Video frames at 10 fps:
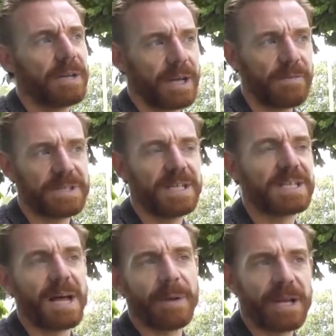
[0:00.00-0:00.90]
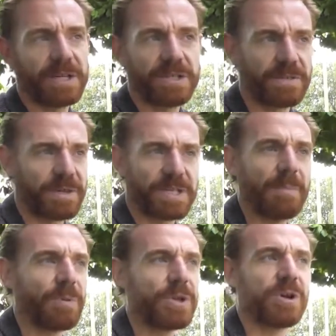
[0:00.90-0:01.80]
like obviously Islamic countries, for
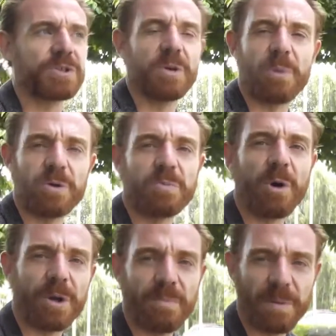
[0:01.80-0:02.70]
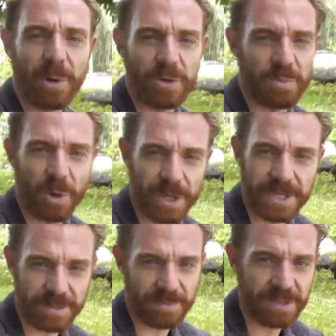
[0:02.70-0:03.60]
example, they're not so postmodern. I mean,
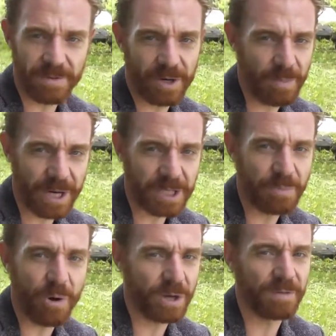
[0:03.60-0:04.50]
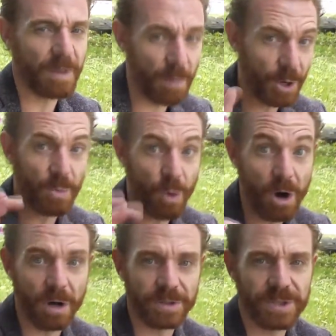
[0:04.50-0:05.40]
postmodernism is very much a product of the modern
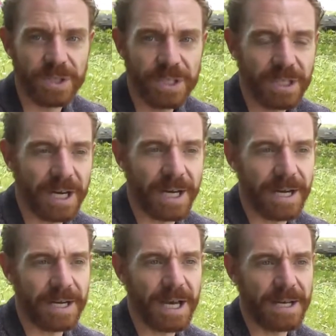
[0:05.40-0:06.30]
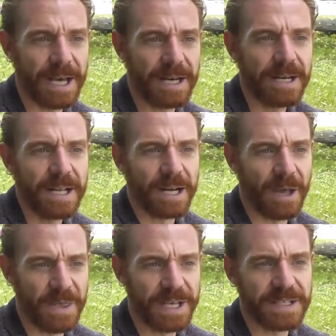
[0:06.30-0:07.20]
world, uh, and, and
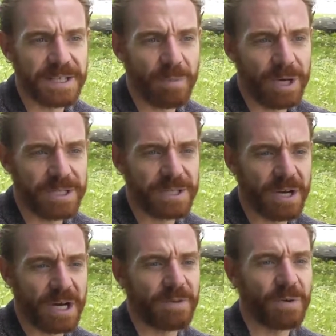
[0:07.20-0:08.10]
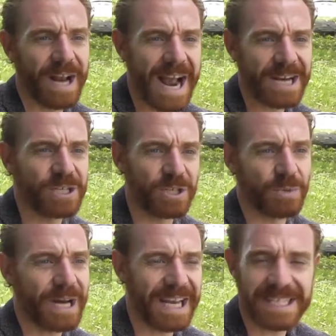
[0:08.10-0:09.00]
I think in some ways it's kind of a reaction
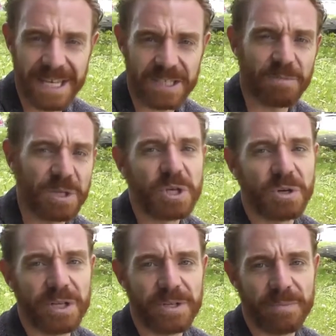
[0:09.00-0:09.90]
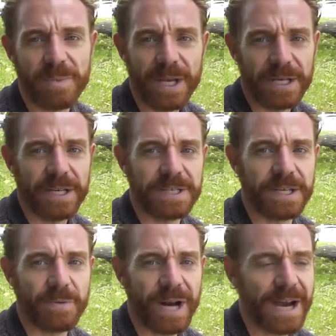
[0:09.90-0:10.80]
to an excess of materialism. It's
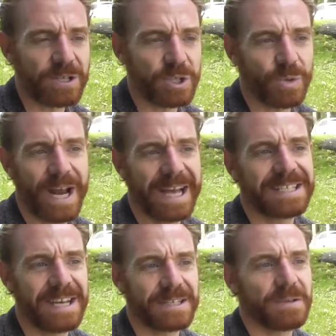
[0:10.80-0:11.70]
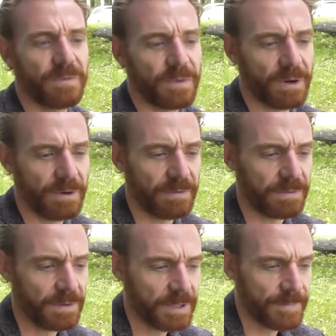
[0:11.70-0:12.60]
a reaction to an excess of, of,
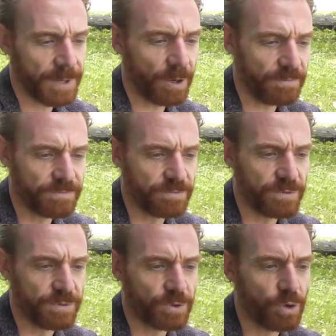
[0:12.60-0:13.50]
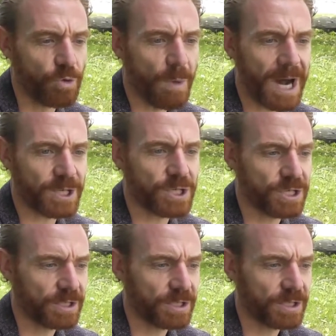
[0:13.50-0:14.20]
of too much